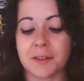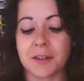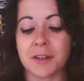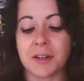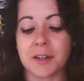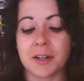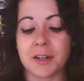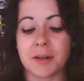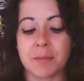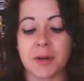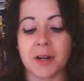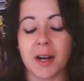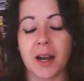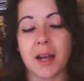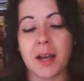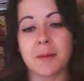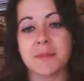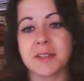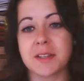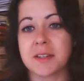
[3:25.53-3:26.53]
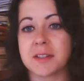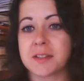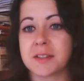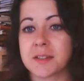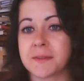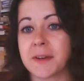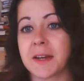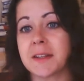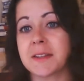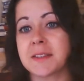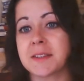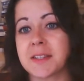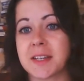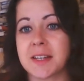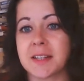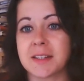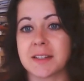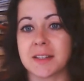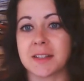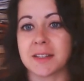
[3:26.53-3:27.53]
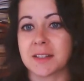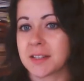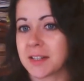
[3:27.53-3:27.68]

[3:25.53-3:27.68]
or perhaps he just fancied a